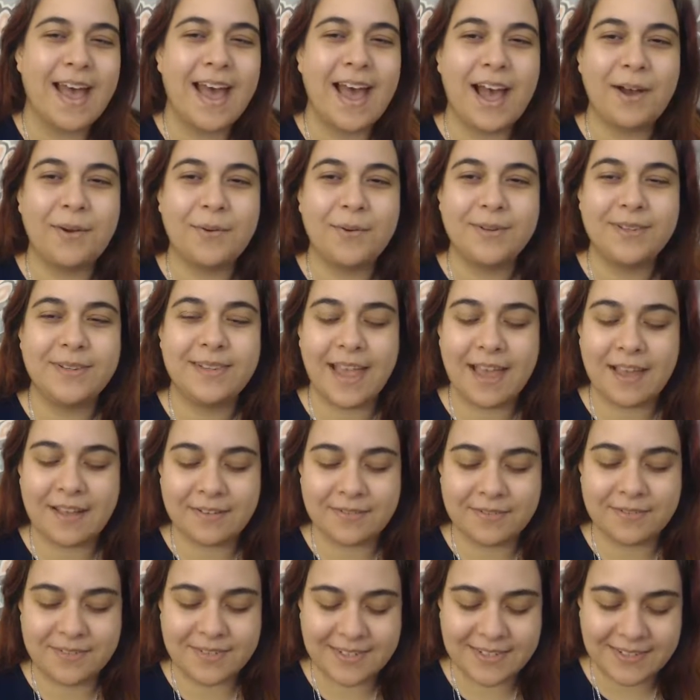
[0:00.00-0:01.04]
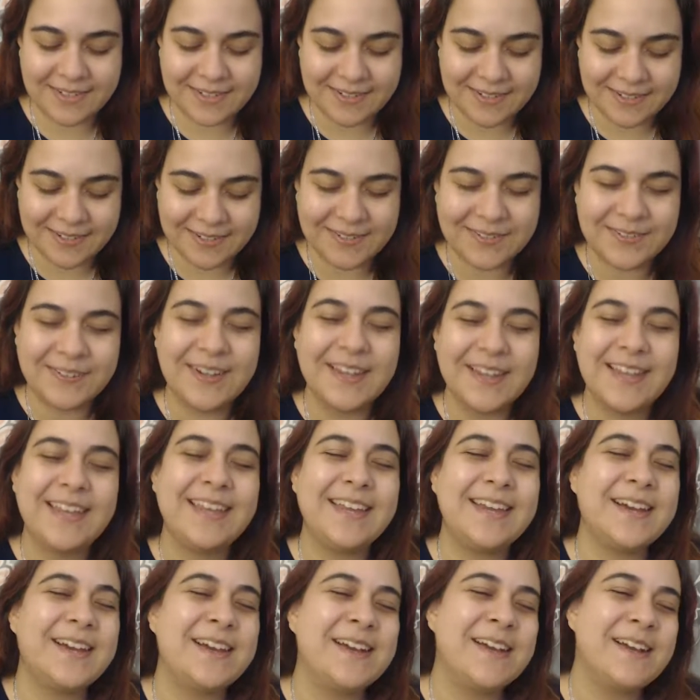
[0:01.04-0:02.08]
I would love to
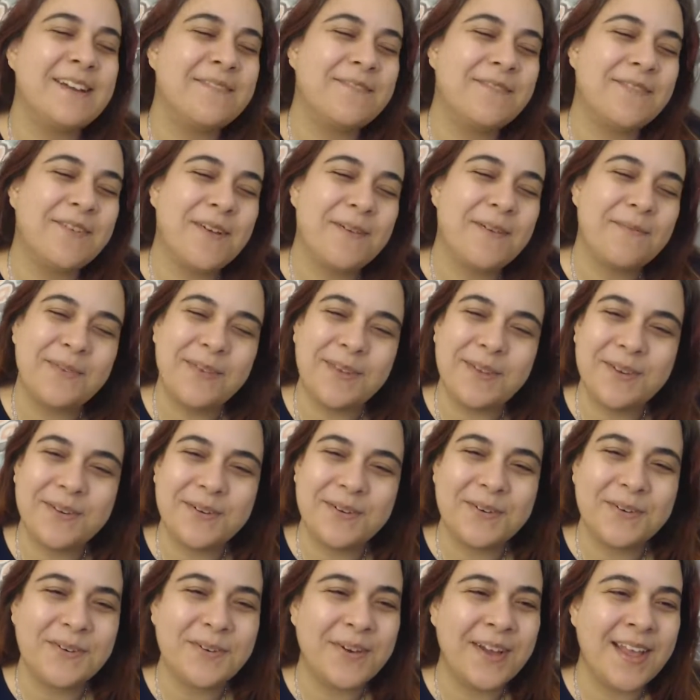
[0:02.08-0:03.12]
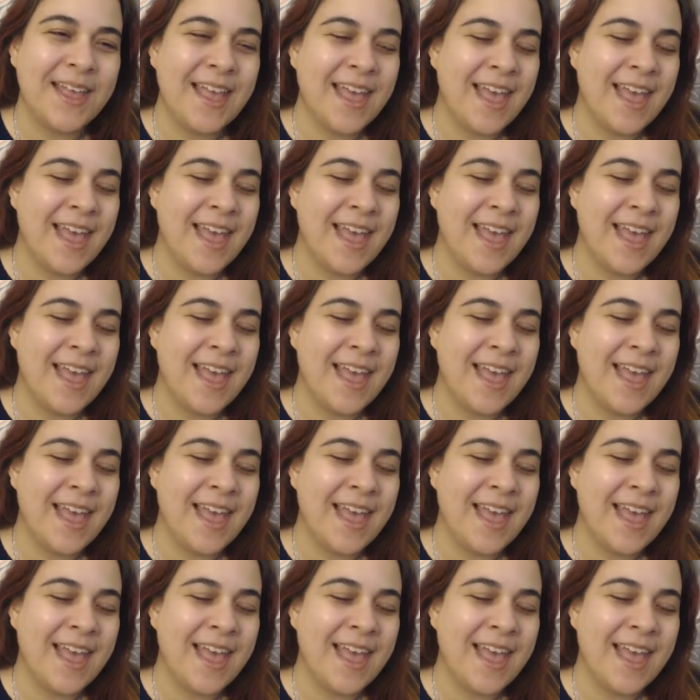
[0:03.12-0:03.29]
hear from you